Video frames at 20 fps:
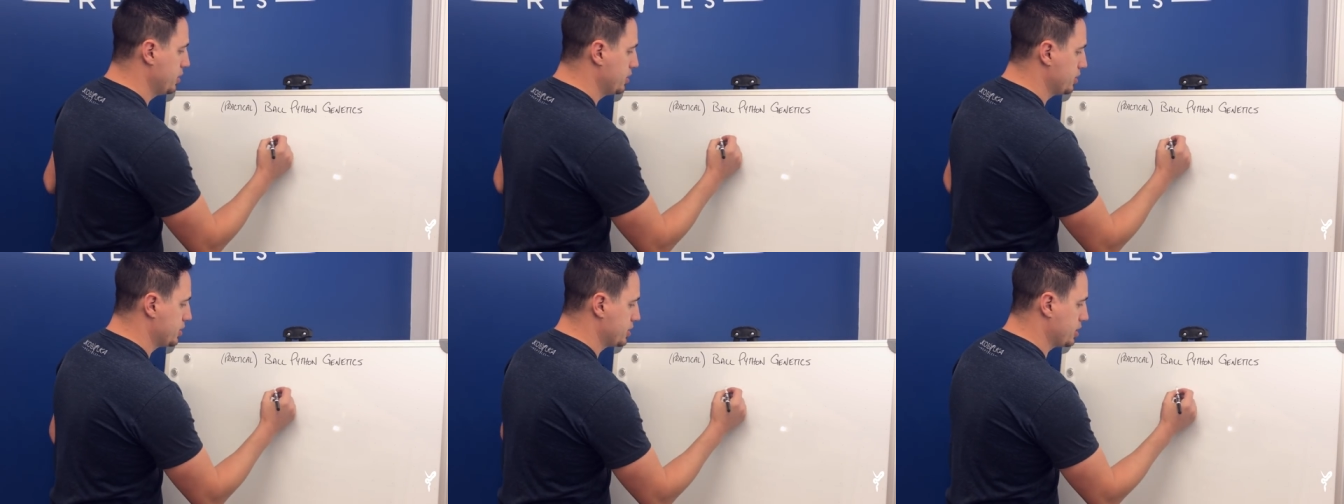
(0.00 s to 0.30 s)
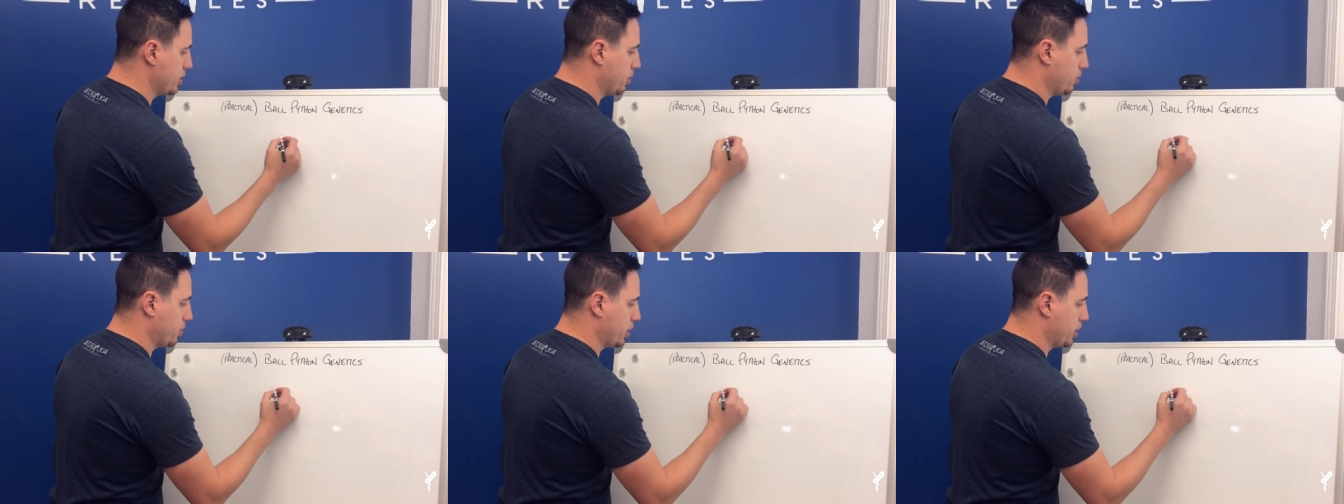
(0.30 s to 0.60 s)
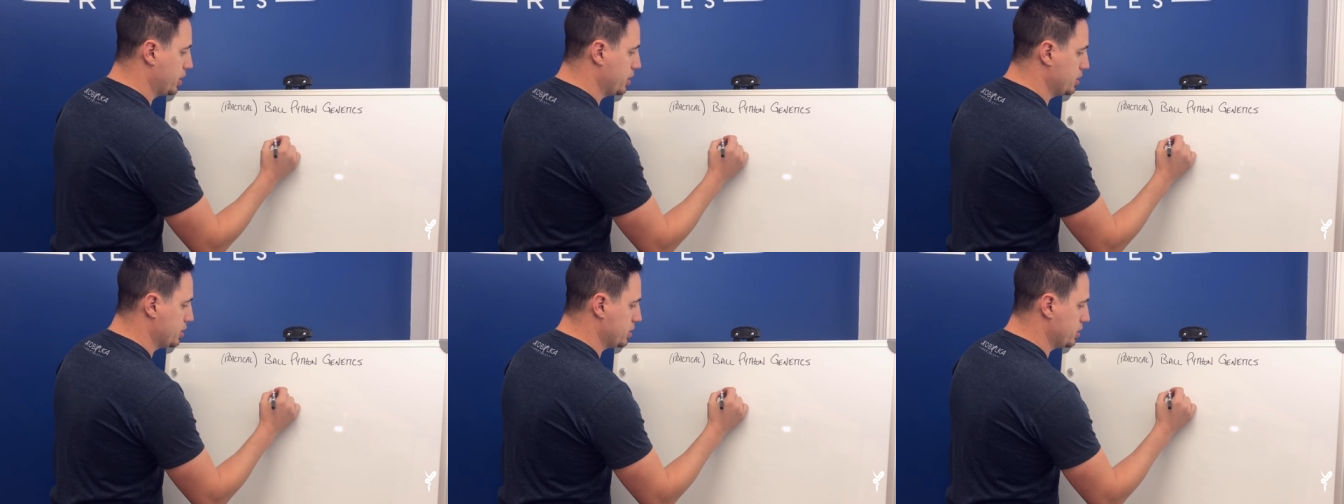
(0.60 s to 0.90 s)
So we're
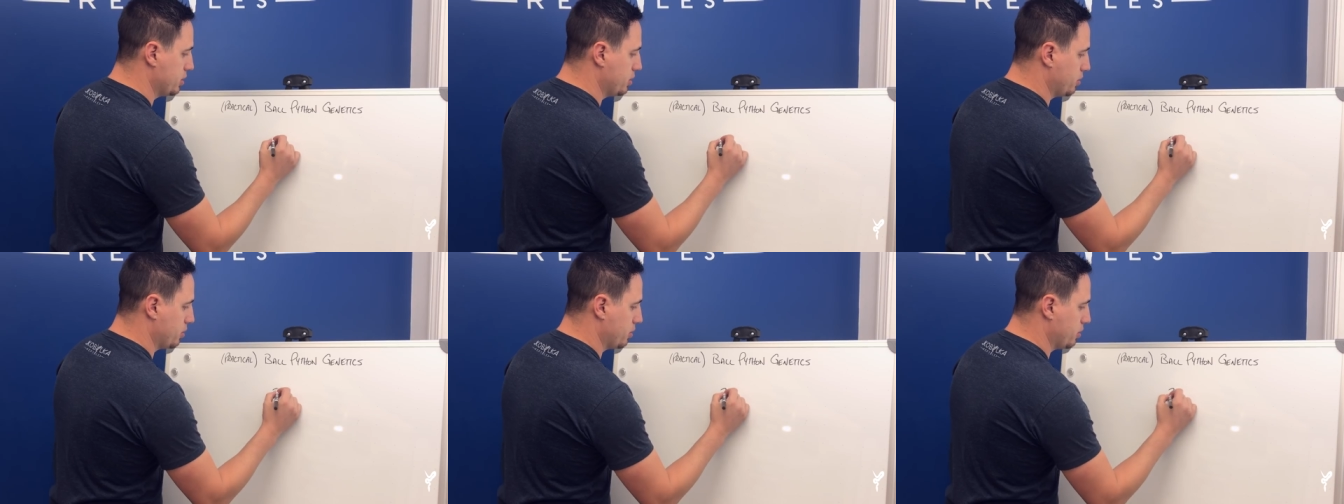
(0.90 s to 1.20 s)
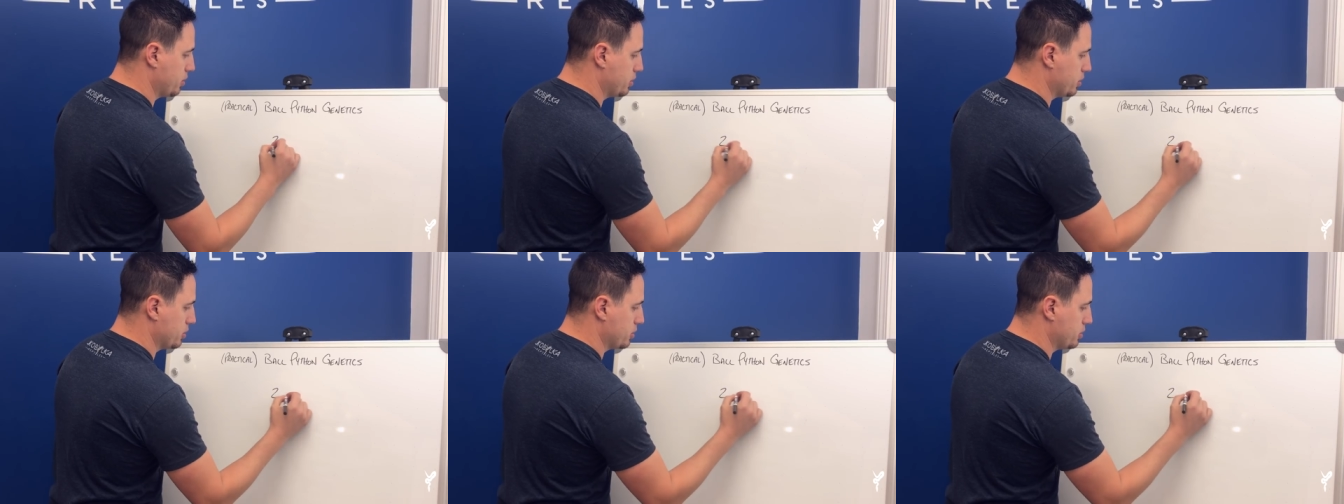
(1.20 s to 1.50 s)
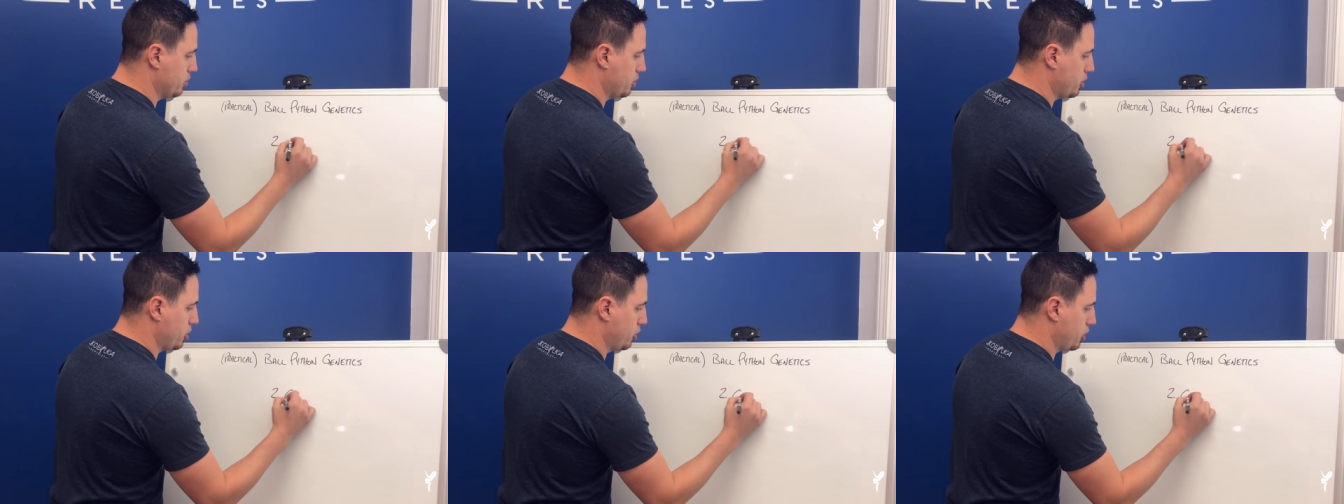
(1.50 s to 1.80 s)
going to do, we're going to do
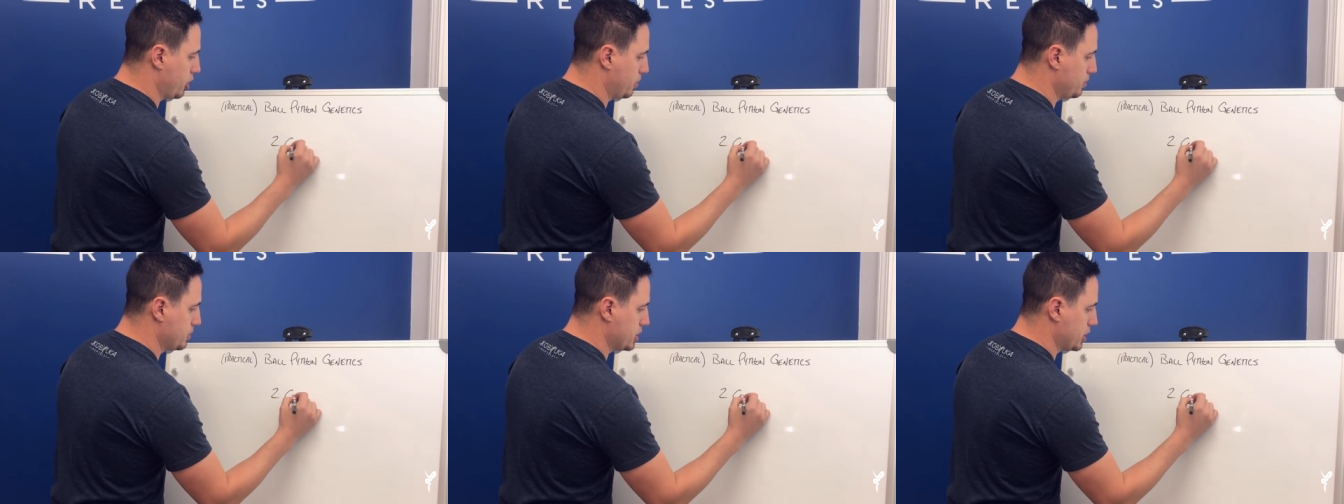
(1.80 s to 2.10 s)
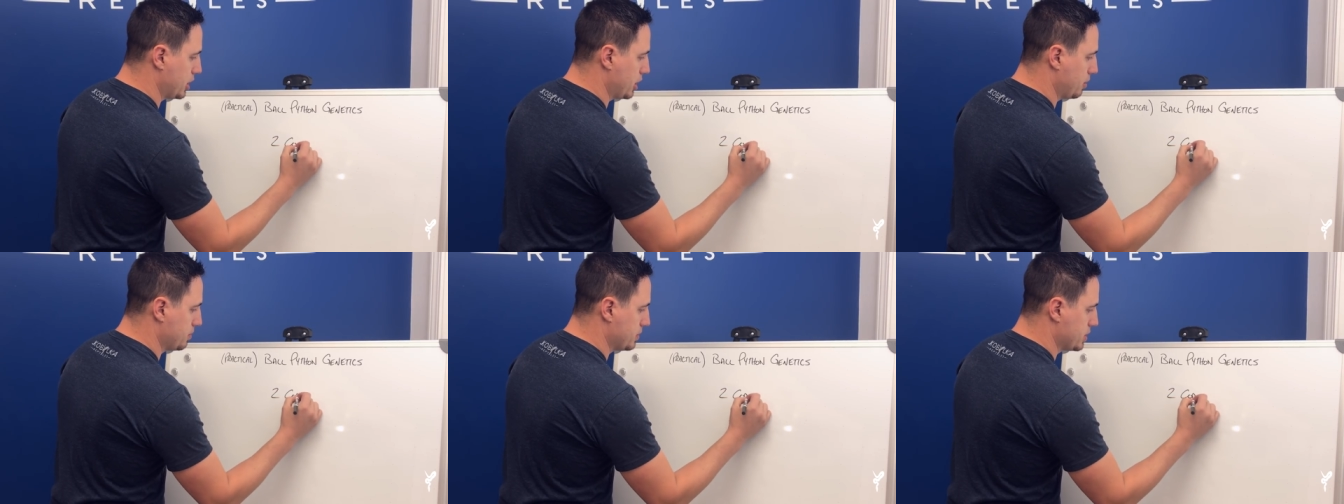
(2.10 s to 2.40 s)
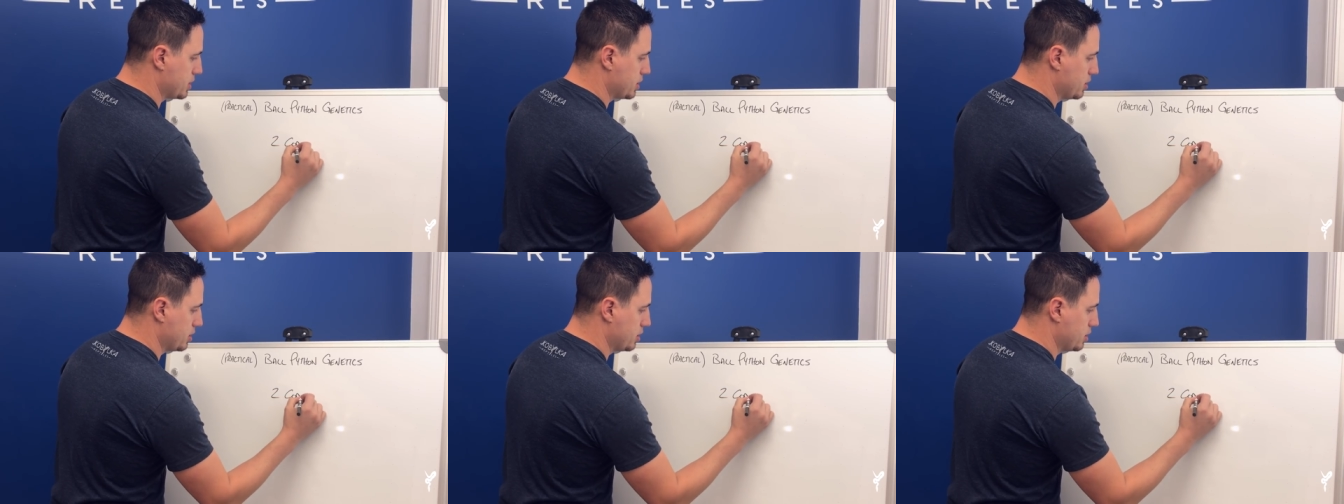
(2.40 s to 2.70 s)
two codom
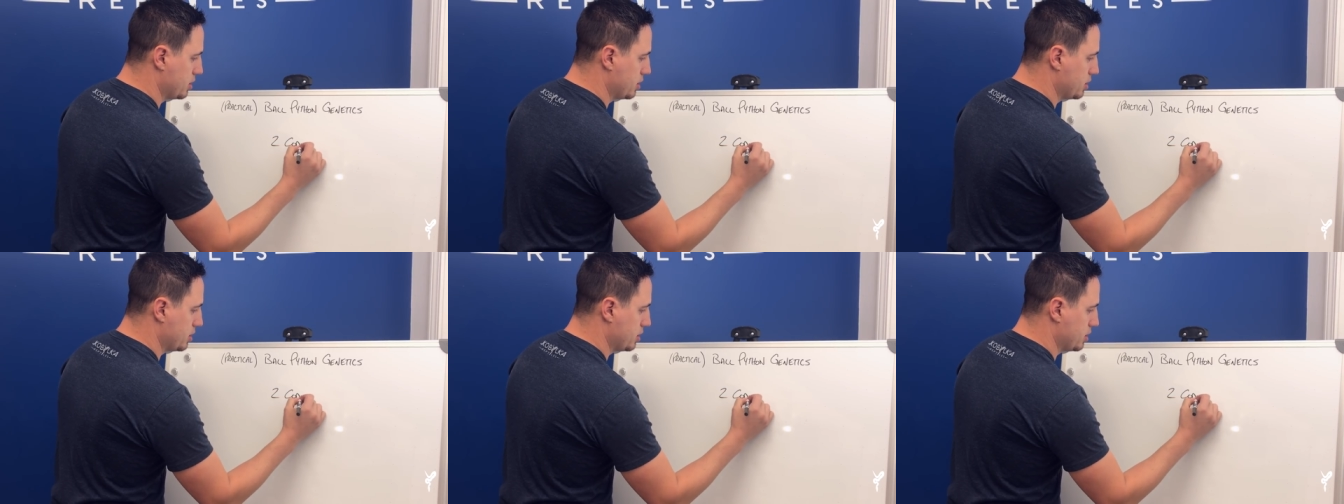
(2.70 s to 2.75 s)
genes.